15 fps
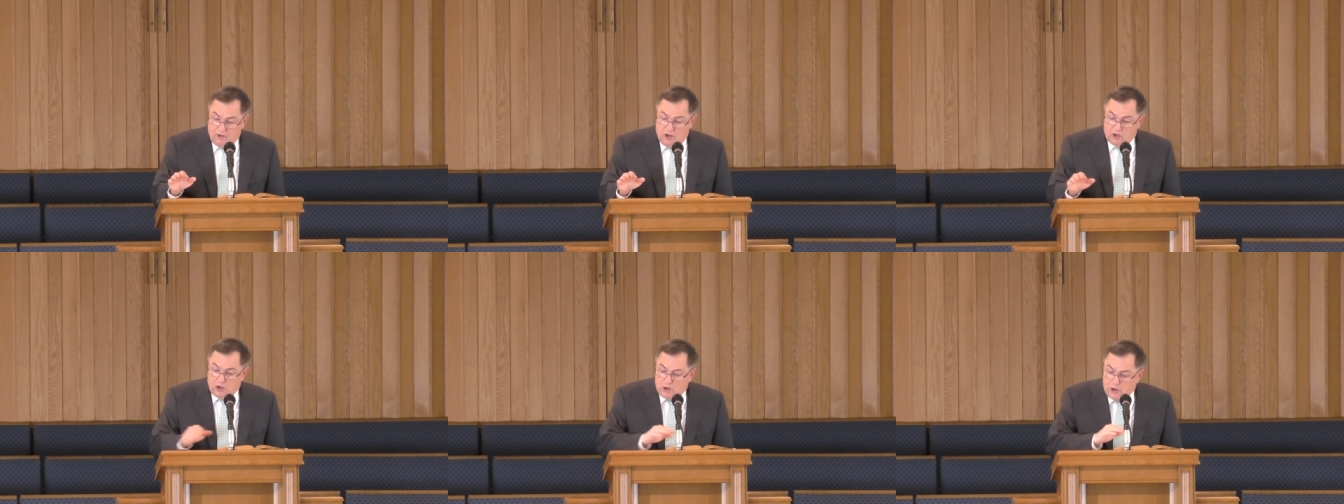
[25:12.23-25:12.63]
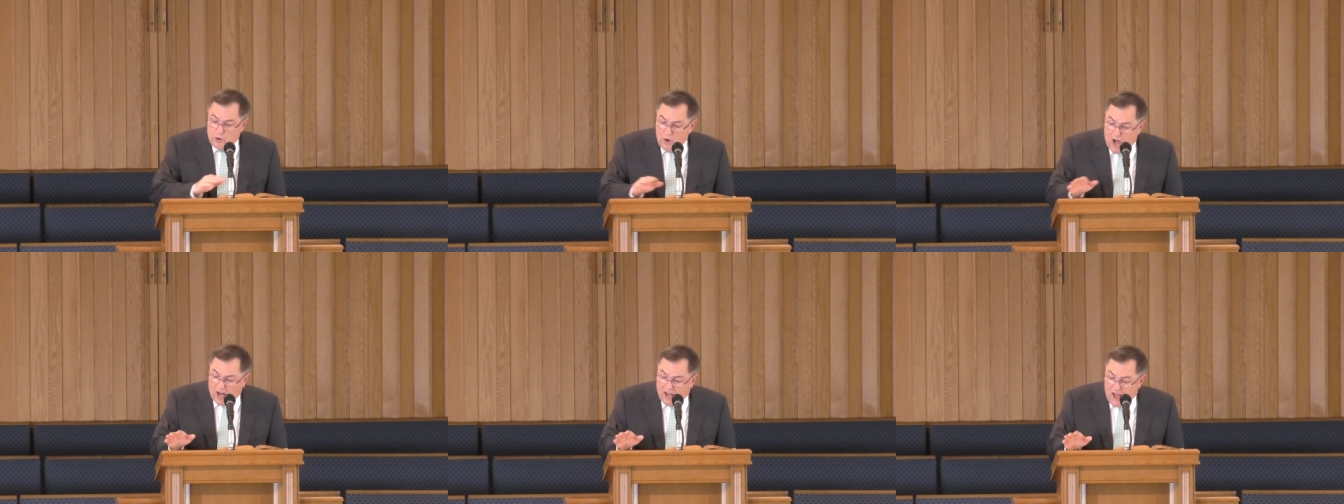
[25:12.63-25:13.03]
You do
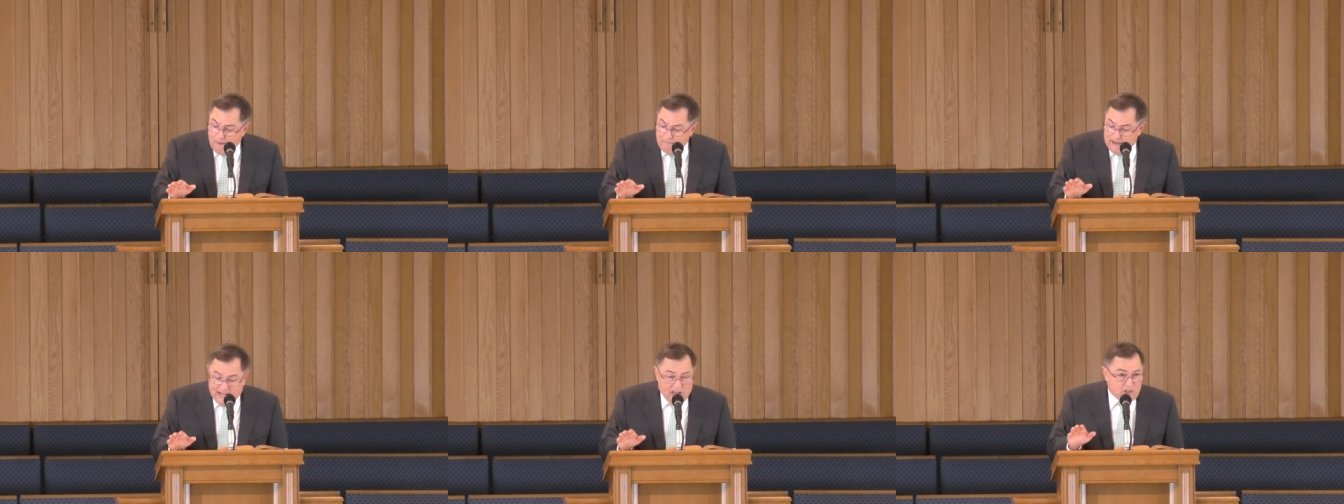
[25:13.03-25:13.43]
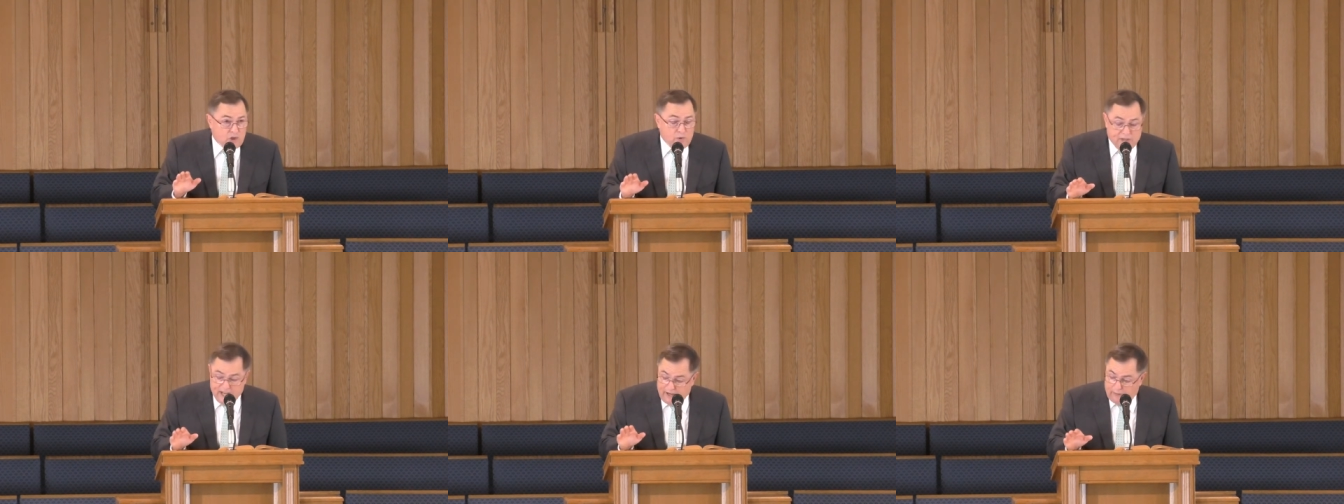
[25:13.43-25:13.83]
not love me as you
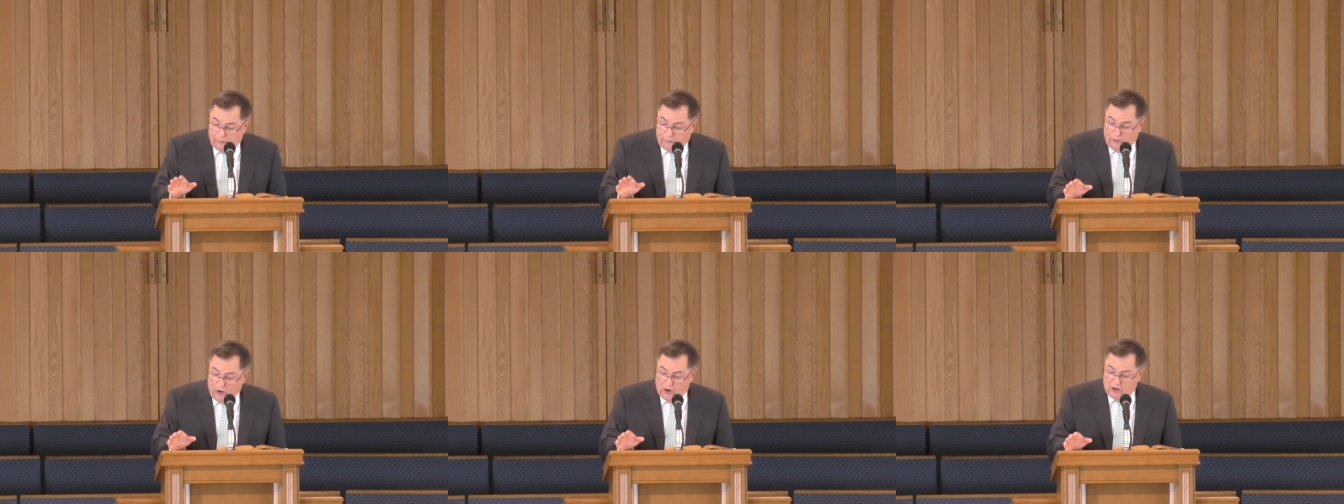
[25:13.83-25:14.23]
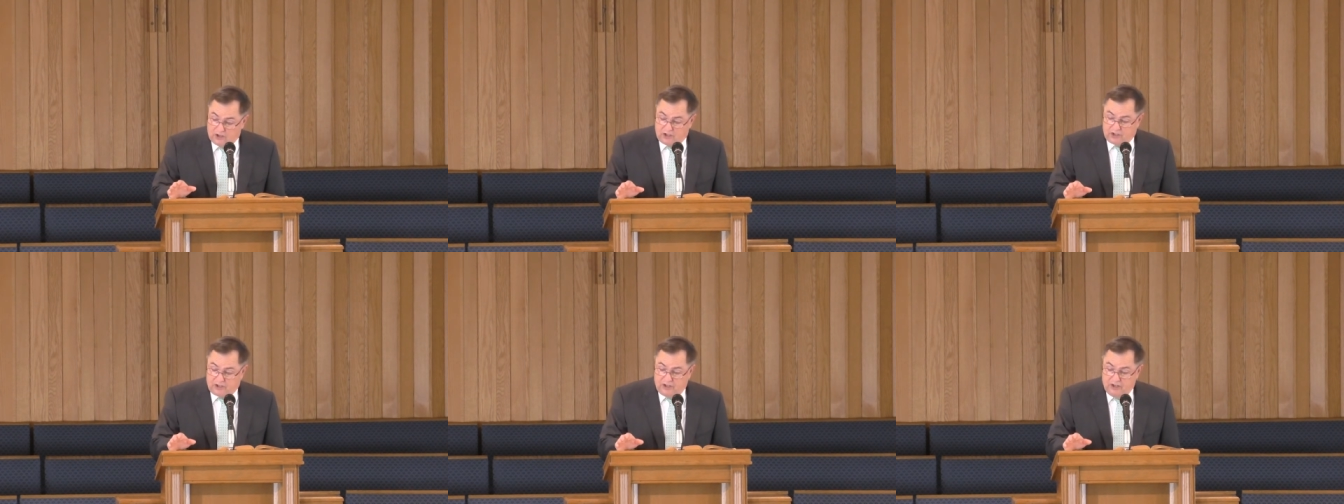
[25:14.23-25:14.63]
did at
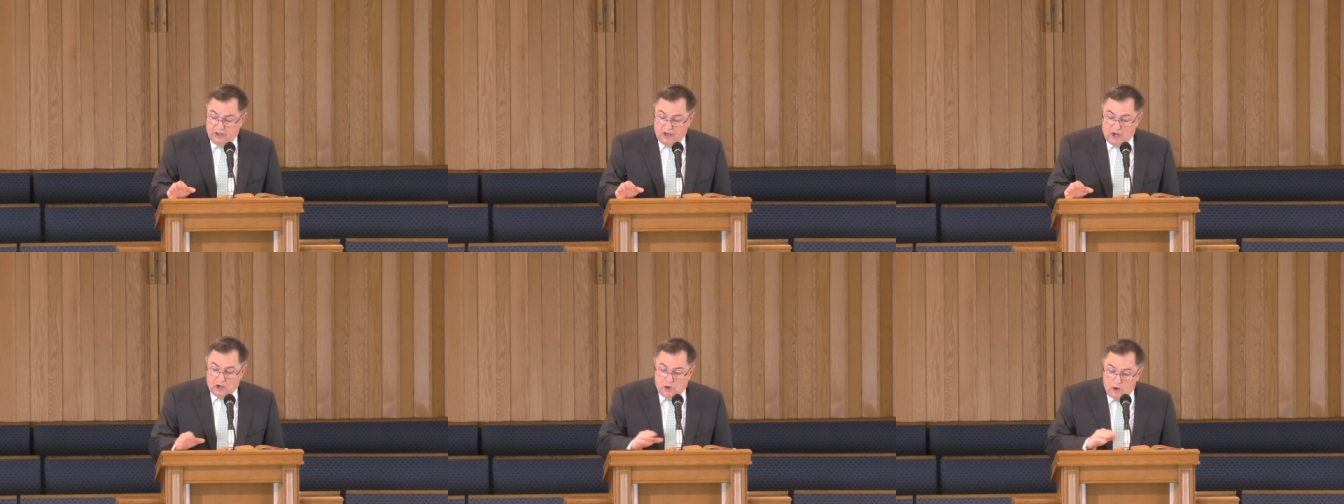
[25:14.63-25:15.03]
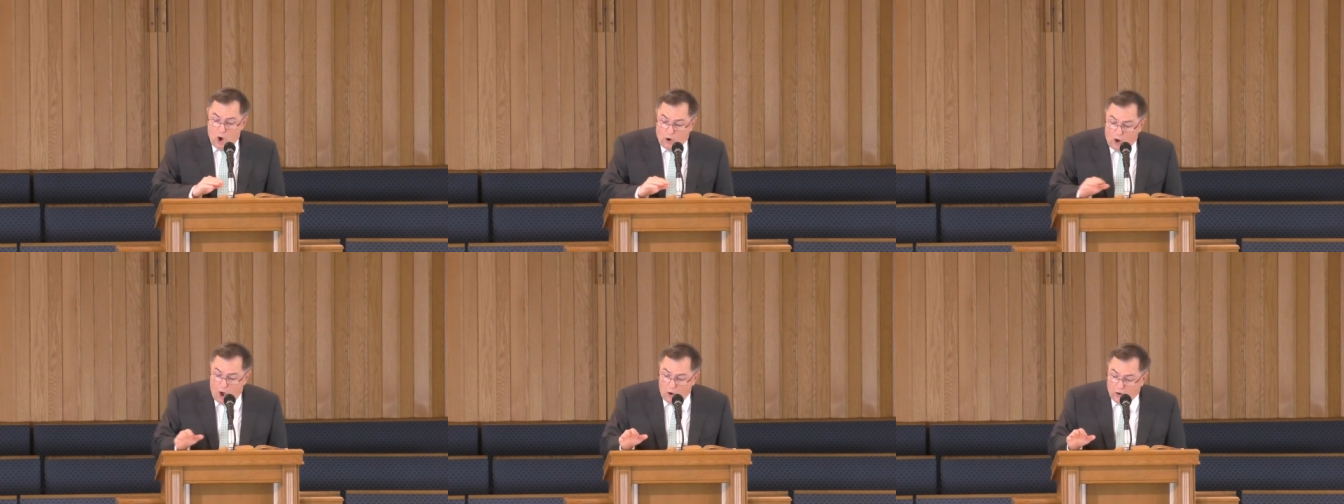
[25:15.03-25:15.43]
first. You no
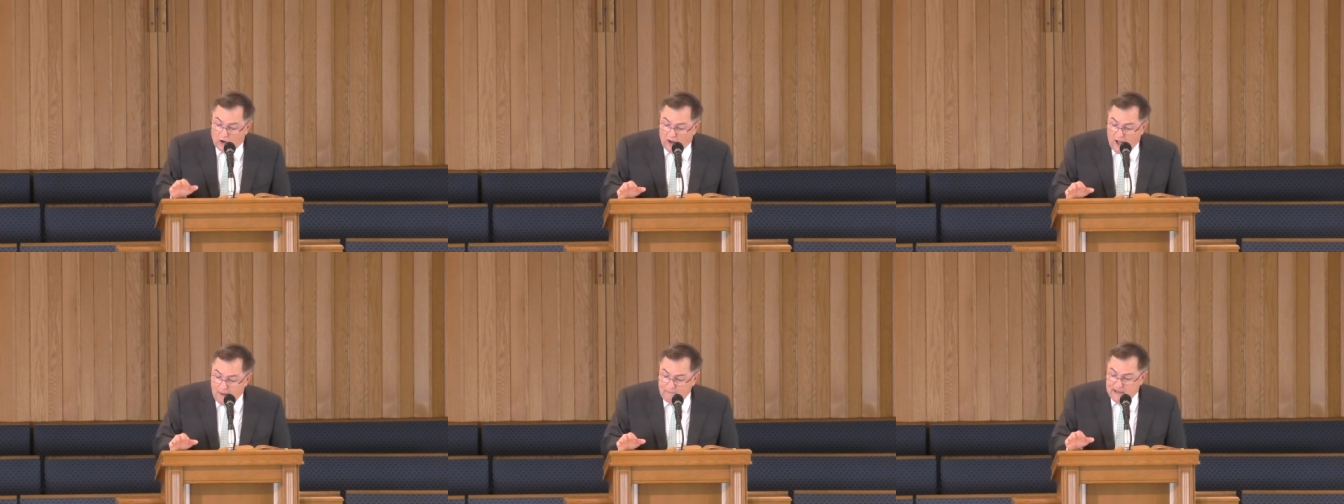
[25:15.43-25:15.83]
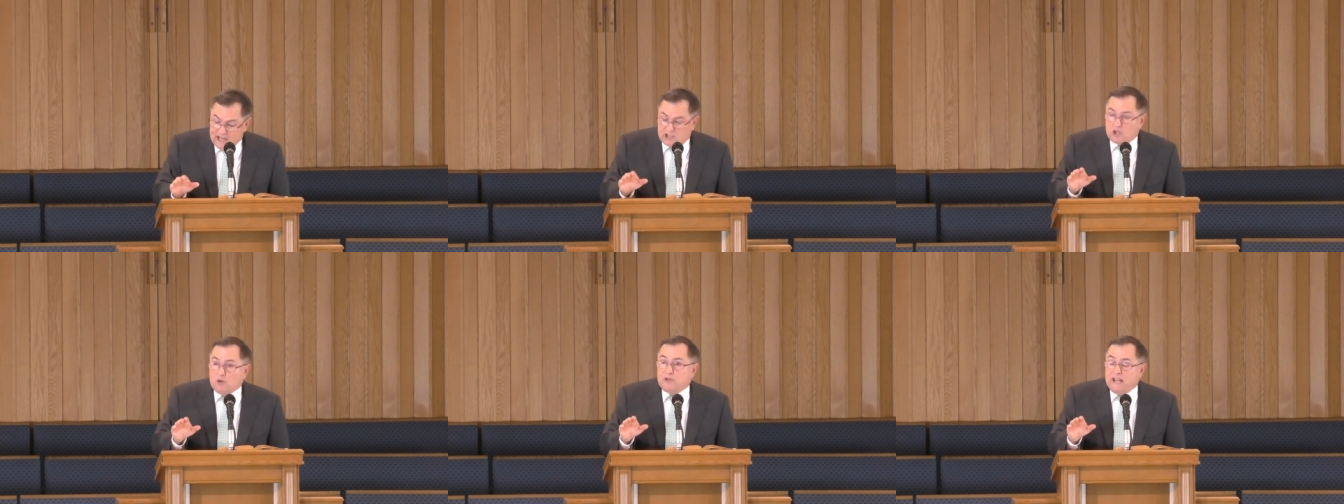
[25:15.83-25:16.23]
longer love me as
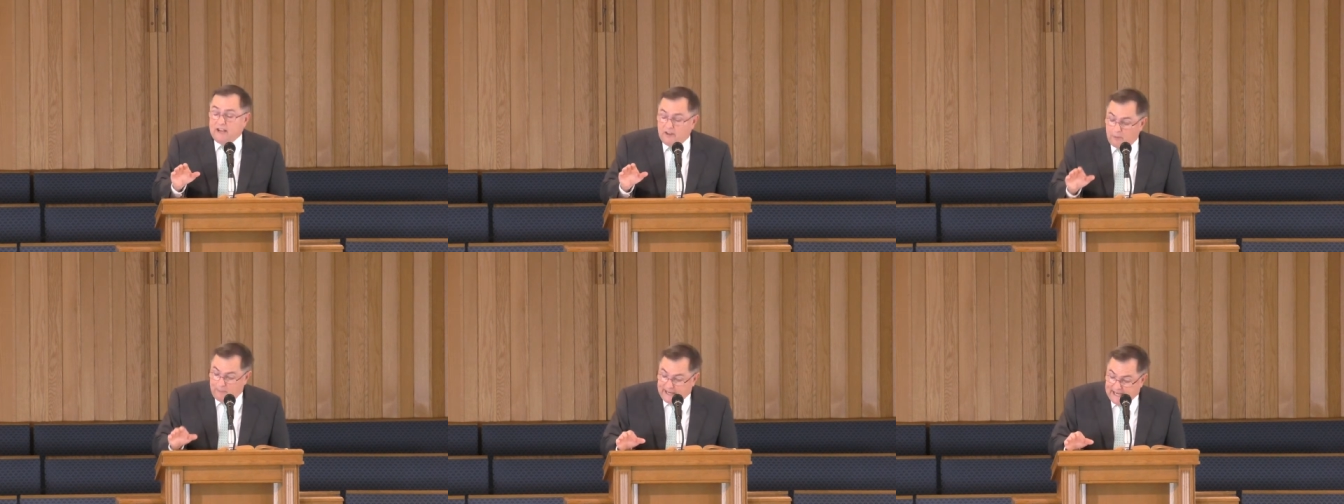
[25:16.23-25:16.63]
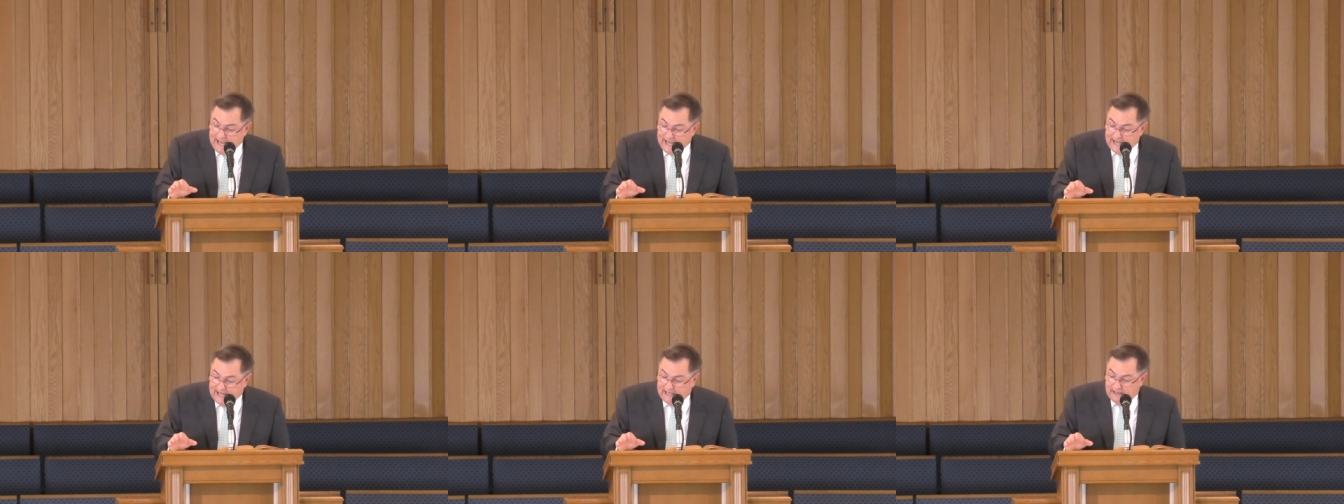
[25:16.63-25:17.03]
you did in the
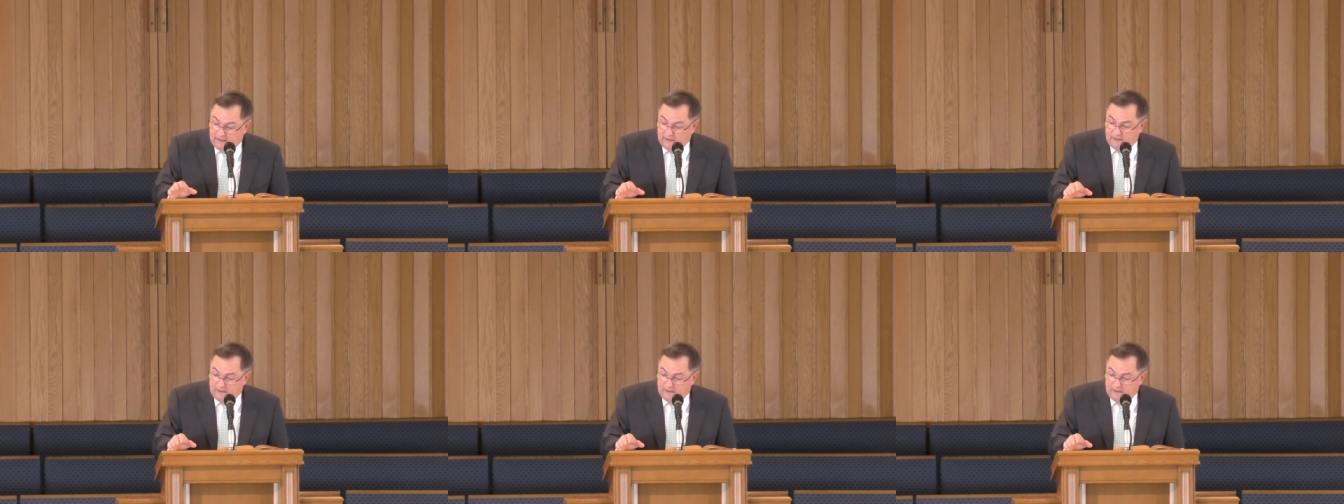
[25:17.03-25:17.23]
beginning.